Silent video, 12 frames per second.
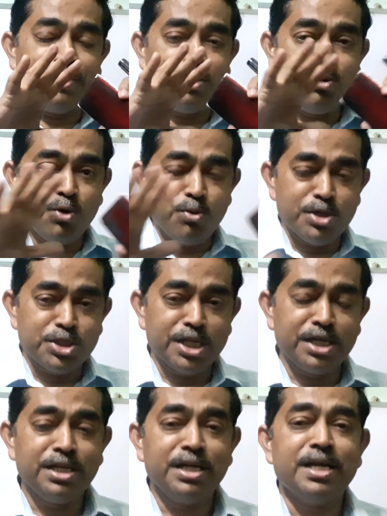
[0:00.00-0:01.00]

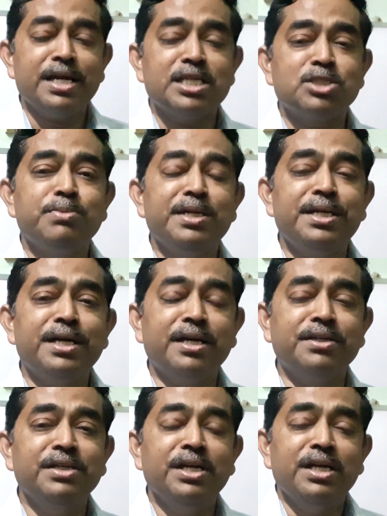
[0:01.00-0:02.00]
incubation has been
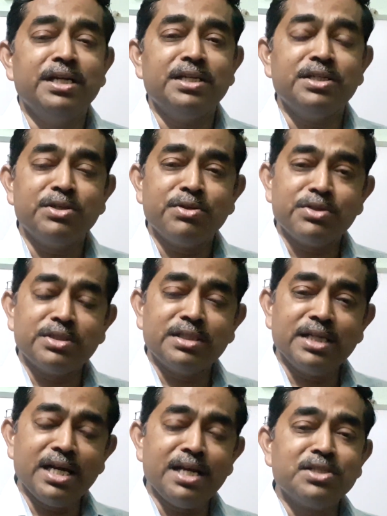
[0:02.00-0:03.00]
done,
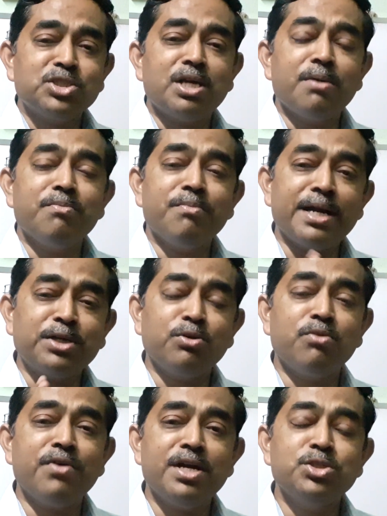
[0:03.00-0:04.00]
there some
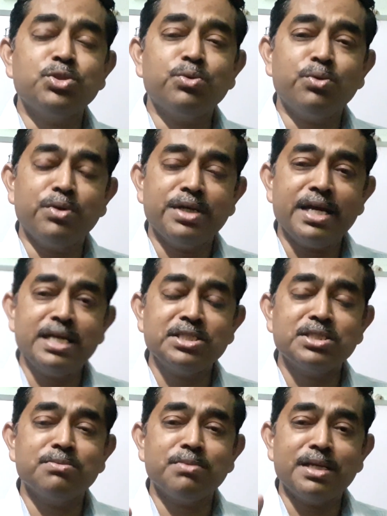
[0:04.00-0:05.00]
bacteriophage
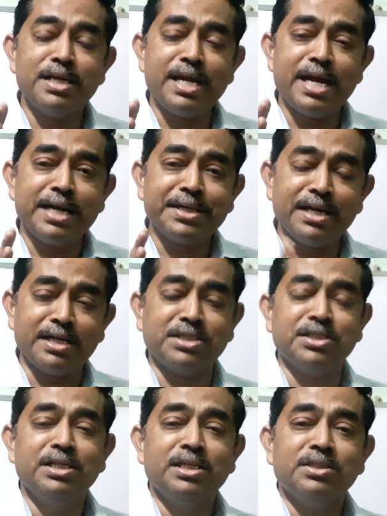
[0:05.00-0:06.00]
has
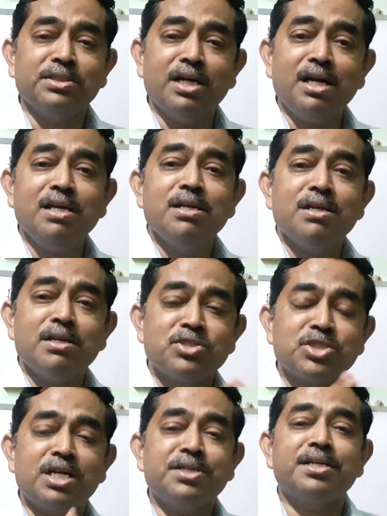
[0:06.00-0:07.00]
attacked the
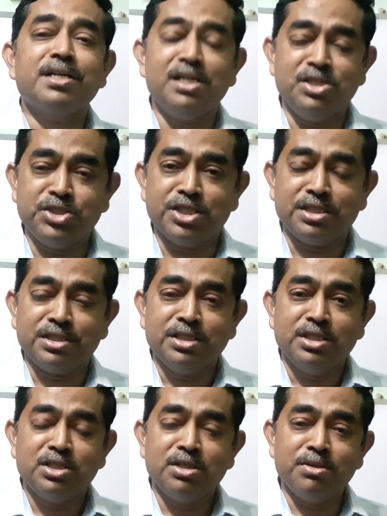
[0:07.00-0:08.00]
starter culture.
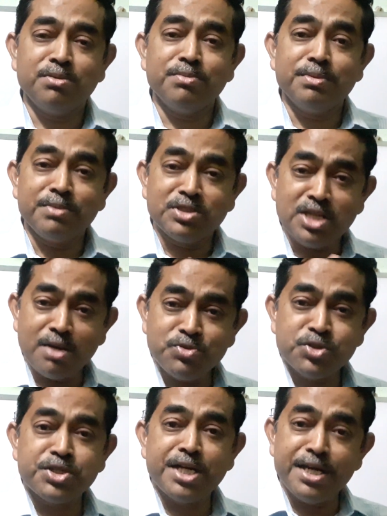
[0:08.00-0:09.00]
Some
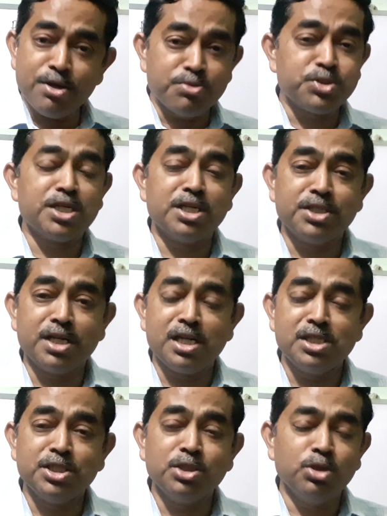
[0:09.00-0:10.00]
strain of starter
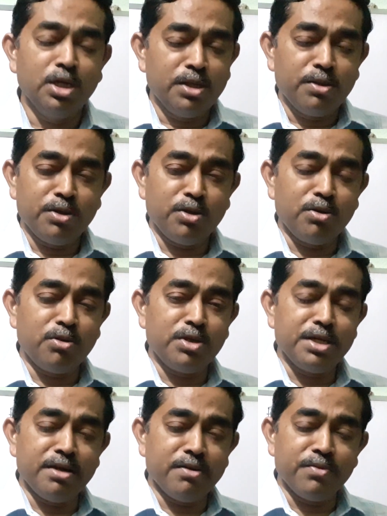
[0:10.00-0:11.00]
culture,
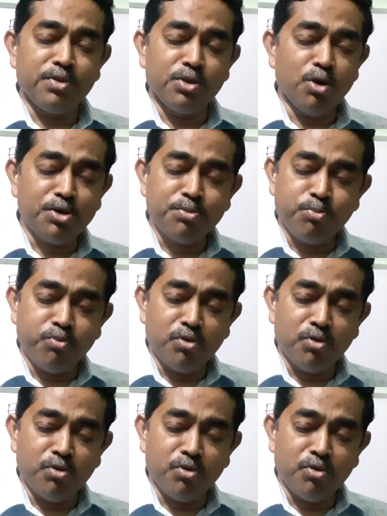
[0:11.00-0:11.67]
not